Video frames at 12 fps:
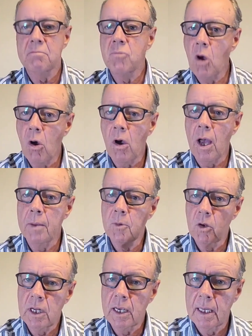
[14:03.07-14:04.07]
no, I'm
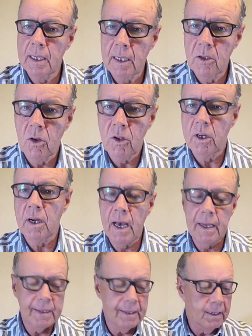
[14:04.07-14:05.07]
gonna get another
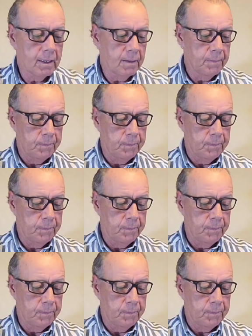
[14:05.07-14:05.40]
handheld,